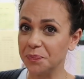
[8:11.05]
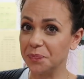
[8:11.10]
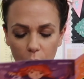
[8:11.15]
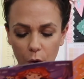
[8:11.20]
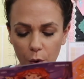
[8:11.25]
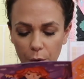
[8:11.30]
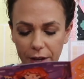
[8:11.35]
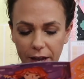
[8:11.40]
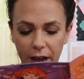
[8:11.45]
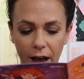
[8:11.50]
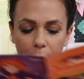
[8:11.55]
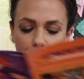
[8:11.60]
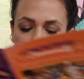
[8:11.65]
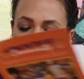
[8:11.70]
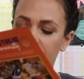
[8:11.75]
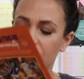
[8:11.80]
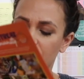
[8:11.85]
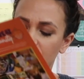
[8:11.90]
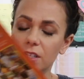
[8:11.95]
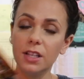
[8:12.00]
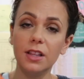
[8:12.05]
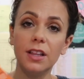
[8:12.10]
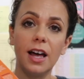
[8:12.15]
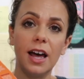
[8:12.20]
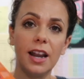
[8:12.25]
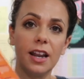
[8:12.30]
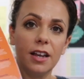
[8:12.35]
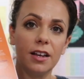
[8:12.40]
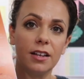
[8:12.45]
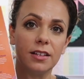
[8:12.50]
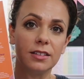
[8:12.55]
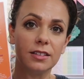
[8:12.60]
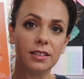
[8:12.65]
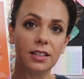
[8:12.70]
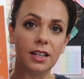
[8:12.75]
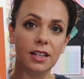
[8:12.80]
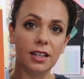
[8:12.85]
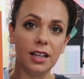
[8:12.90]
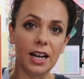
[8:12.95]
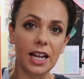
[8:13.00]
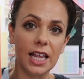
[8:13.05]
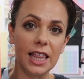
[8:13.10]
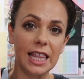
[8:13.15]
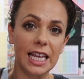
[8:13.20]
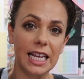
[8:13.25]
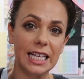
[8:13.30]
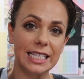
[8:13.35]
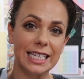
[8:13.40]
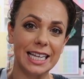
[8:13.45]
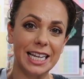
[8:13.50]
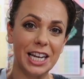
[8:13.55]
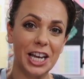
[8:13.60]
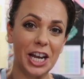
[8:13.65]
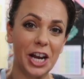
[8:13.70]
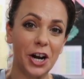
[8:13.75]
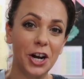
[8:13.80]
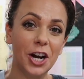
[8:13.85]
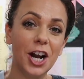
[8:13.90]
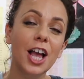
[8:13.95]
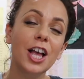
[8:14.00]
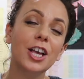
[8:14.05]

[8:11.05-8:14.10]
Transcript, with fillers: Oh yeah, but there's a lot of a lot of things in here.